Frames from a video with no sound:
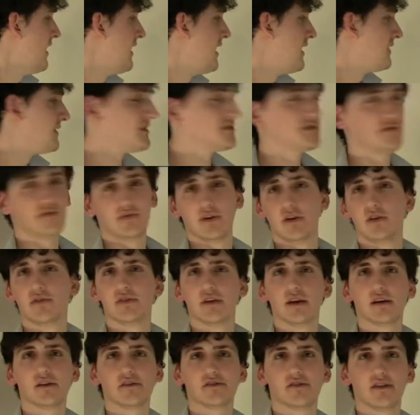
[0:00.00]
There's a few
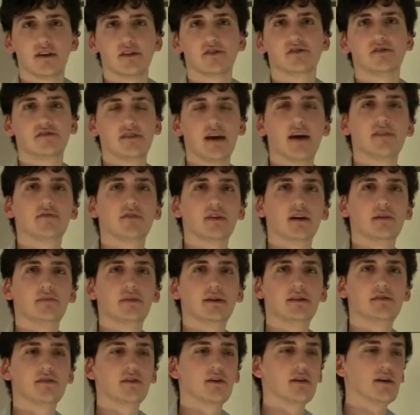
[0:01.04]
things that you should definitely
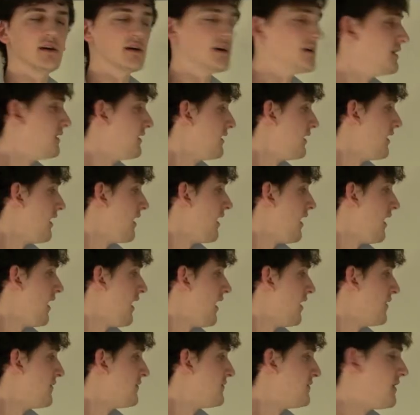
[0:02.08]
be doing.
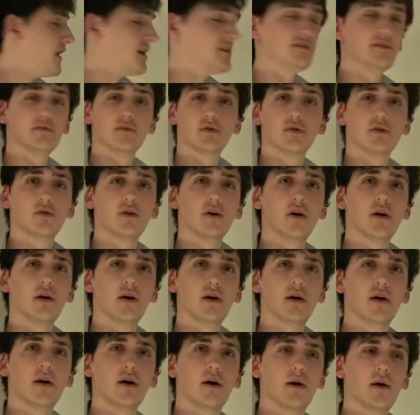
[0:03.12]
First of all,
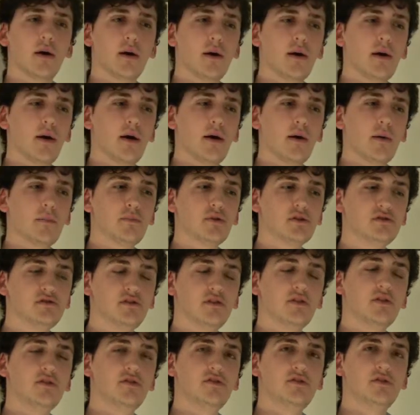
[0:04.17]

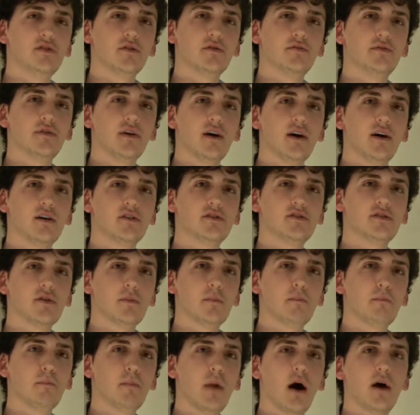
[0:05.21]
produce your first
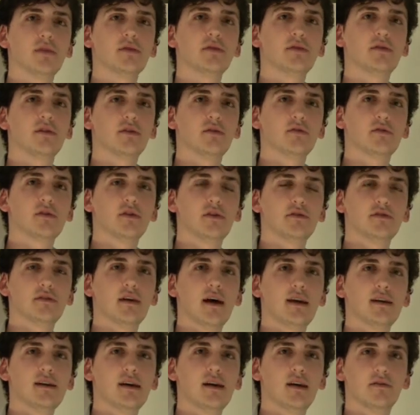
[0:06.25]
month of
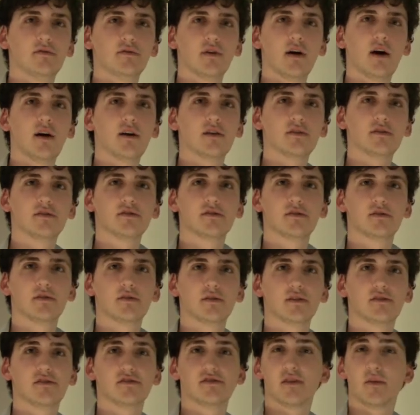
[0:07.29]
content in advance.
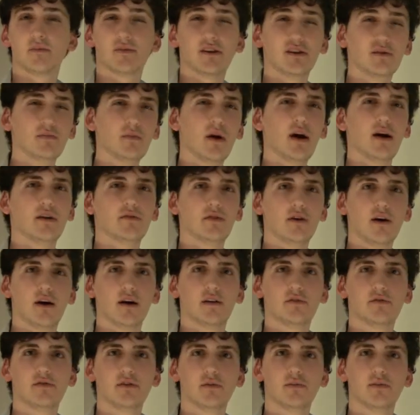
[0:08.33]
This is something you might have heard a
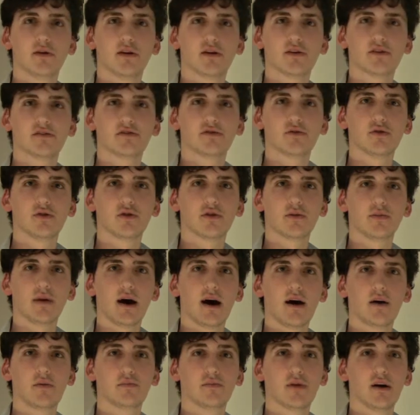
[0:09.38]
few bloggers talk
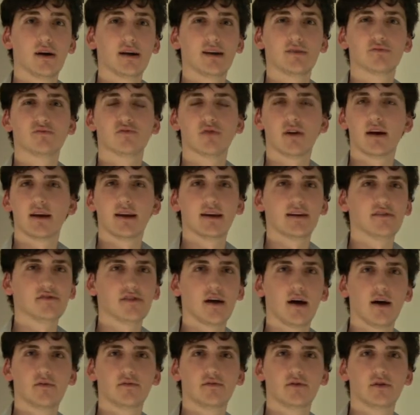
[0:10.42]
about, but it really is
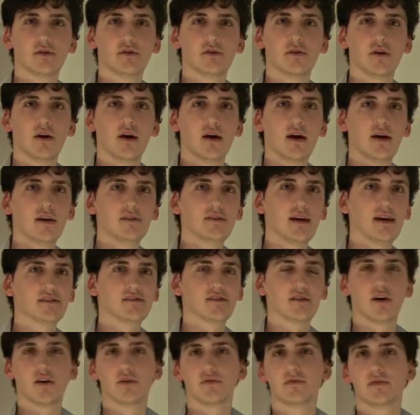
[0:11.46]
helpful. It takes a
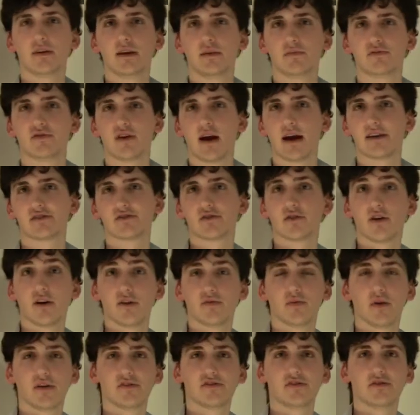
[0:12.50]
lot of the pressure
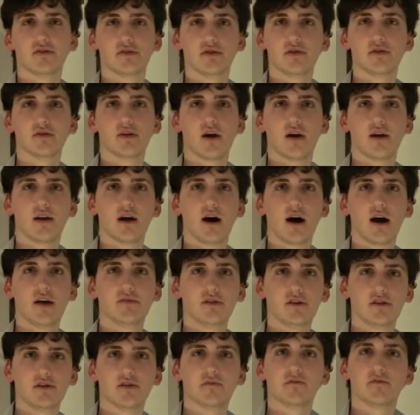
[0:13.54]
off once you do go live,
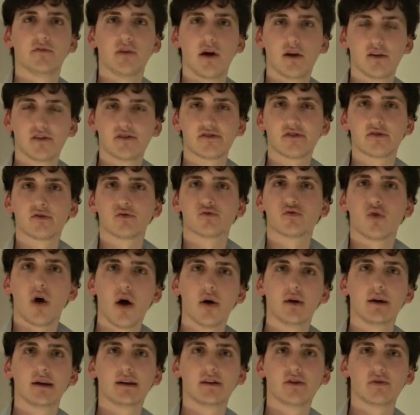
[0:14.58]
and you can focus on
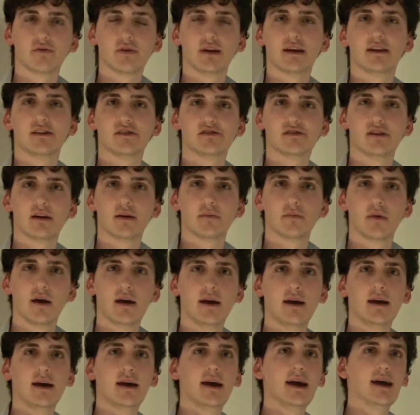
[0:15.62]
growing your readership
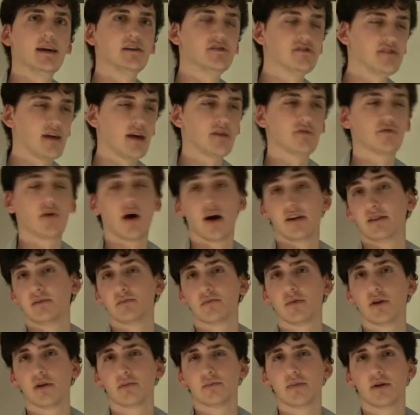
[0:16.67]
instead of writing
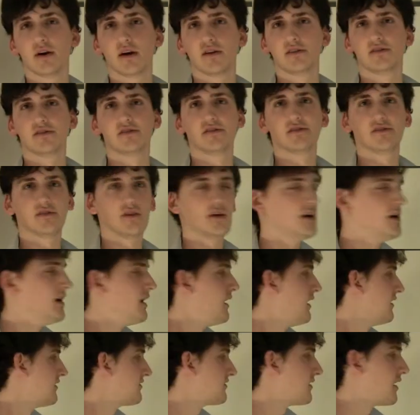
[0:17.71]
blog posts.
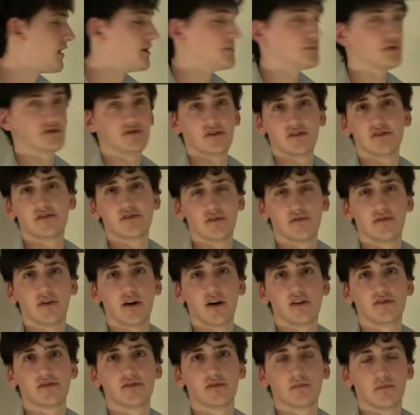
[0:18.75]
So produce your
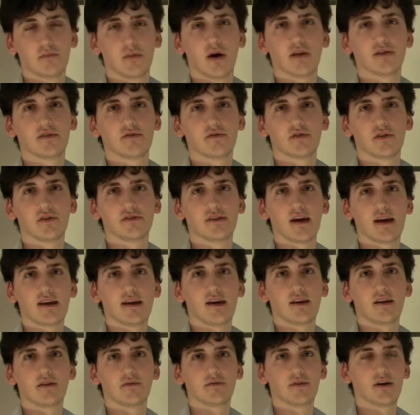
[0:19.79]
first month of content
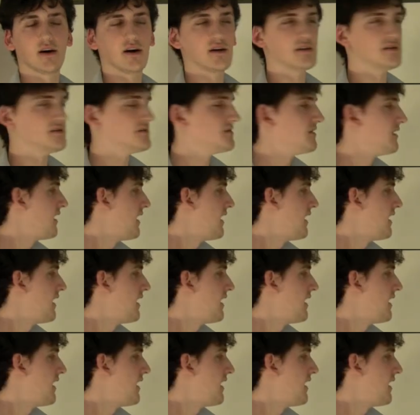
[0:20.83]
in advance.